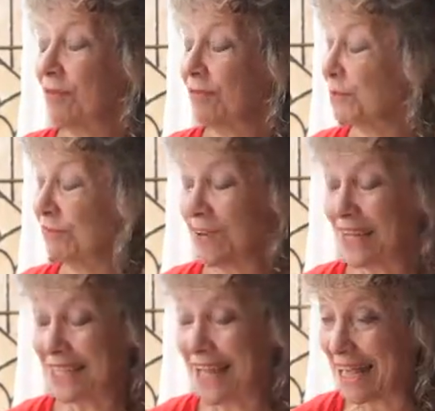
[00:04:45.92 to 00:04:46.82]
It was
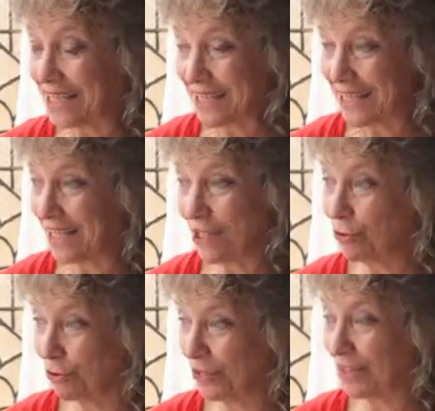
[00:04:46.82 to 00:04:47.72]
fantastically
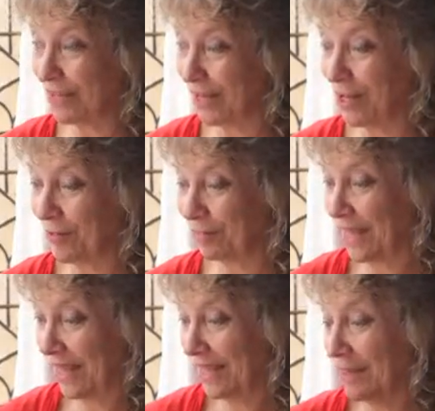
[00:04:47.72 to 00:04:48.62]
good
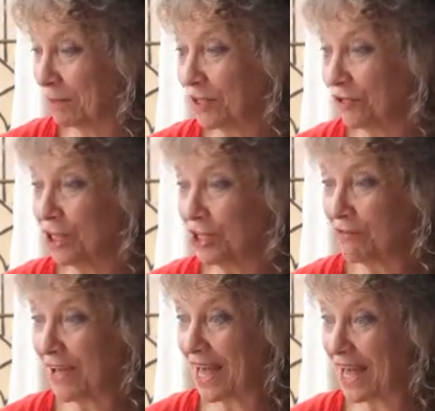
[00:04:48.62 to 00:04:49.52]
demonstration
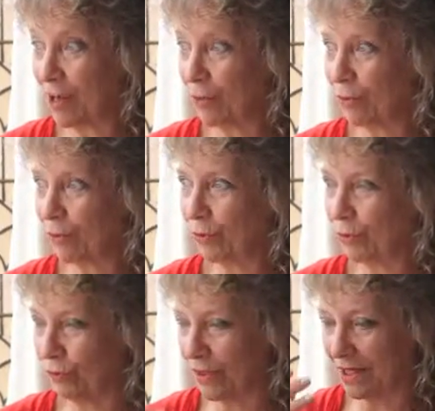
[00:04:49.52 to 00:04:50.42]
of how
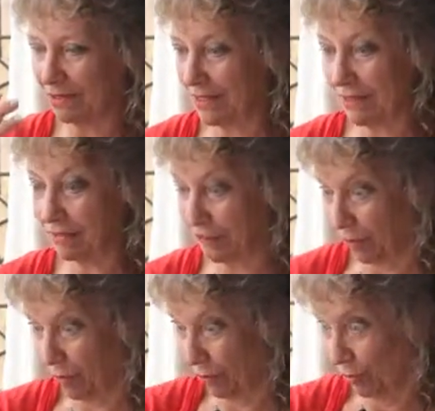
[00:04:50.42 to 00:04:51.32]
clever
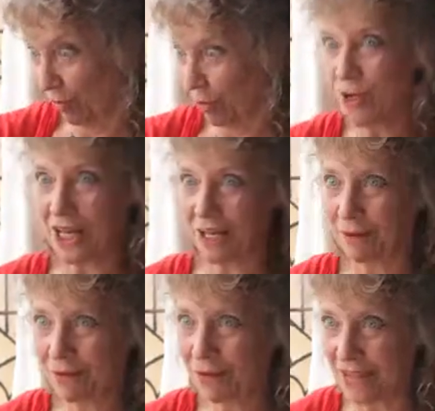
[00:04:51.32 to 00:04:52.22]
they were
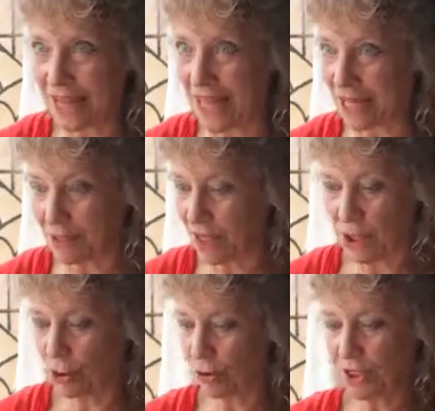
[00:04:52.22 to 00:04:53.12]
looking, because they had
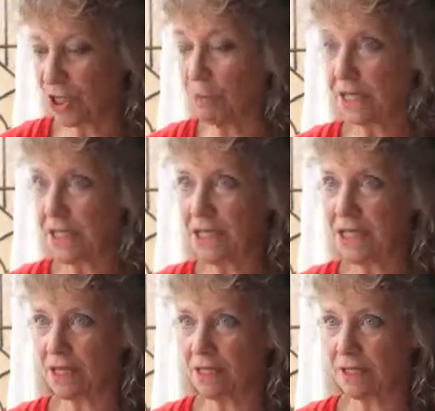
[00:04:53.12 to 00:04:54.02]
got so many
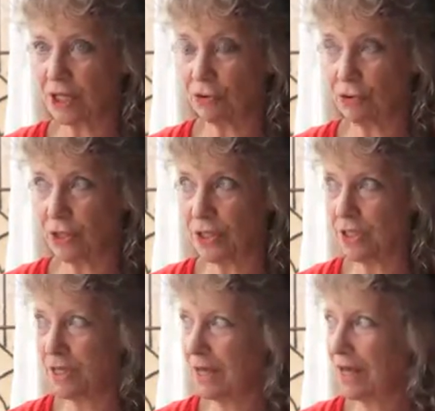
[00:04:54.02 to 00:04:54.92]
details in their drawings,